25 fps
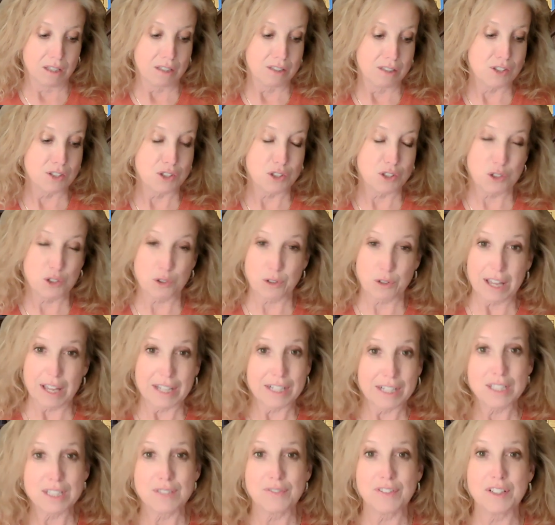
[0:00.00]

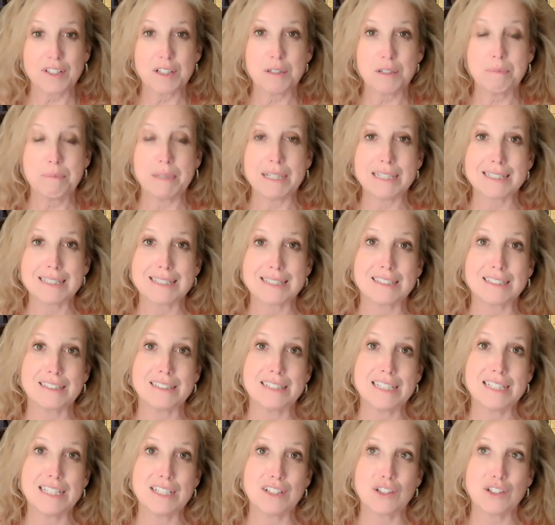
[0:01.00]
stratosphere
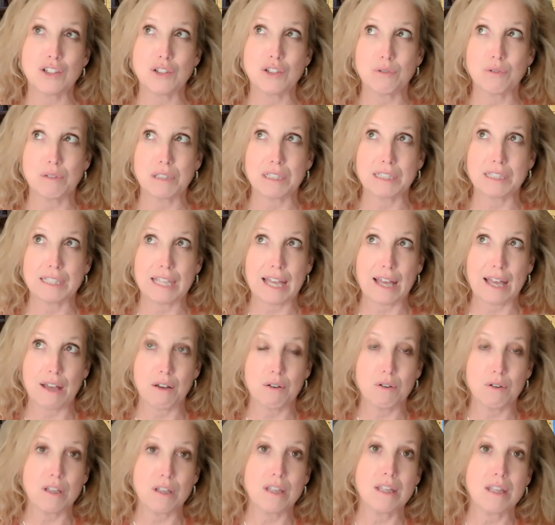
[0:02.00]
basically to
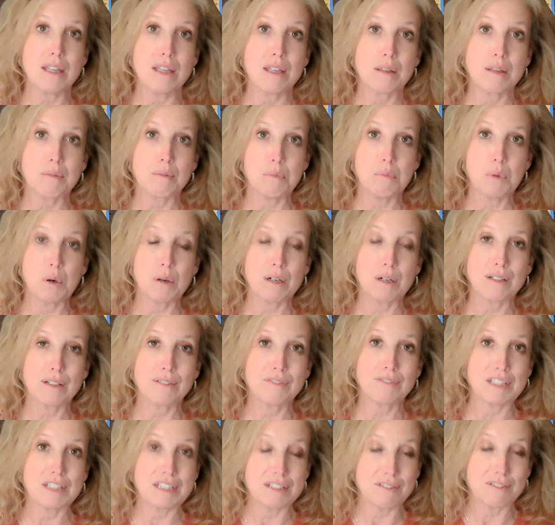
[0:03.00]
allow more
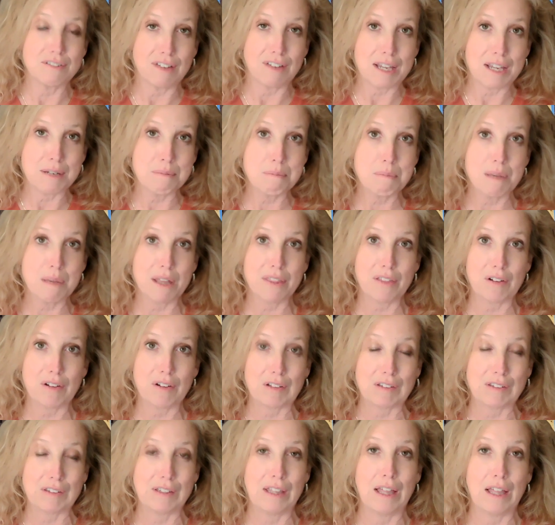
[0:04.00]
of the Divine
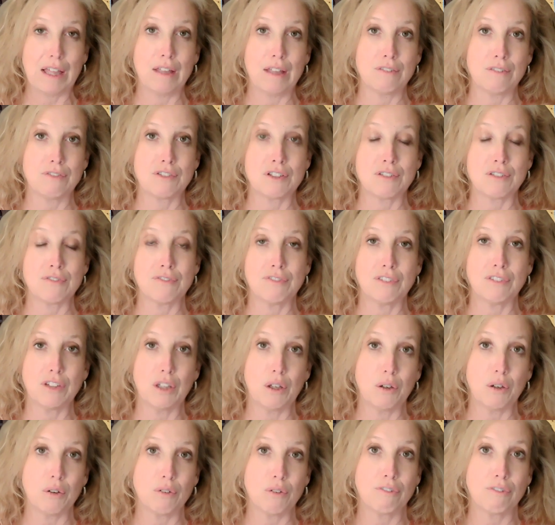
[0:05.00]
Mother love to
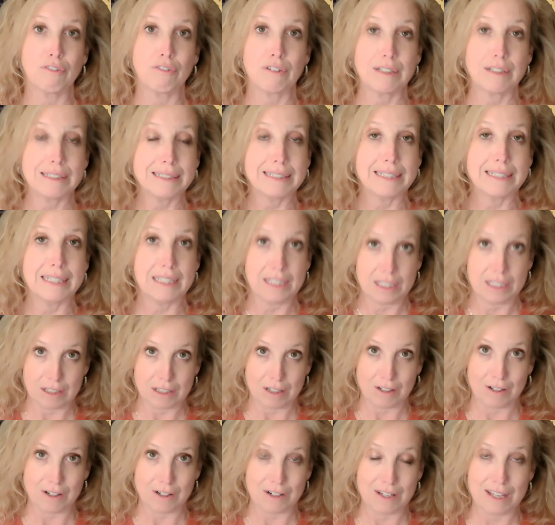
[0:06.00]
flow freely
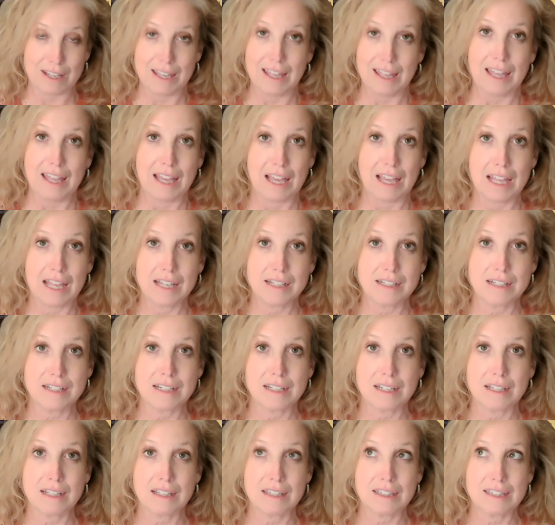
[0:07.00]
here.
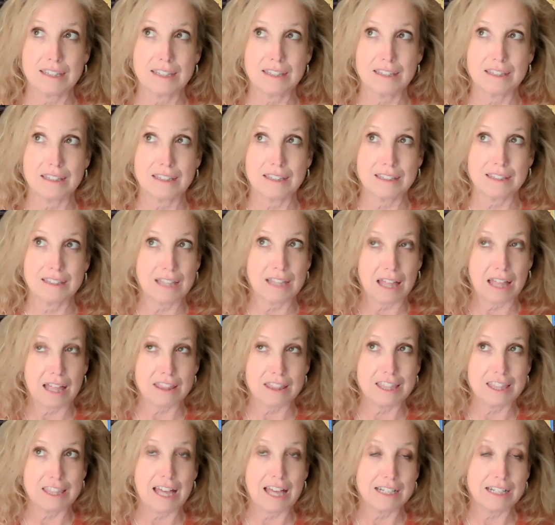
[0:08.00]
And
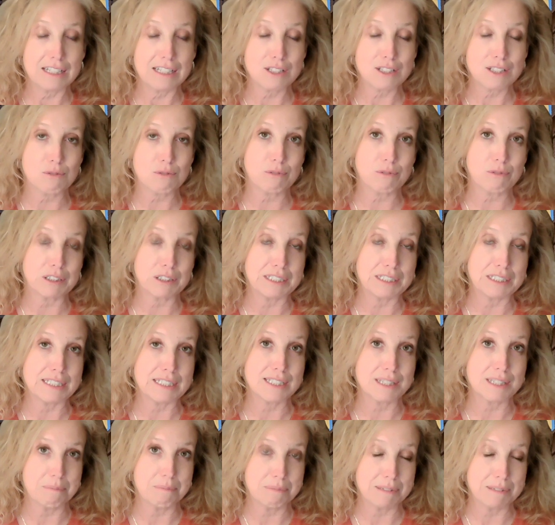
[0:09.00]
that is really
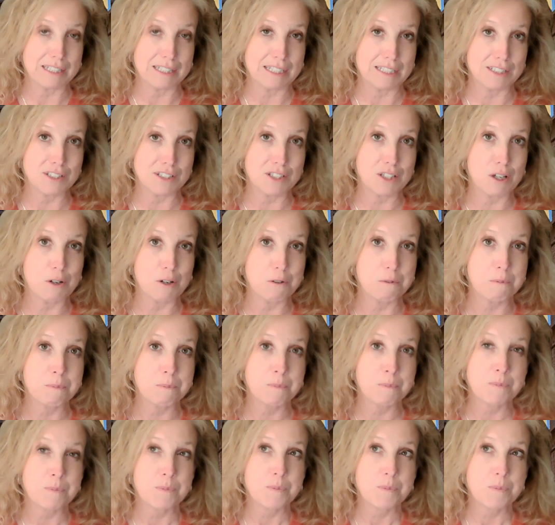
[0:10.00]
something. So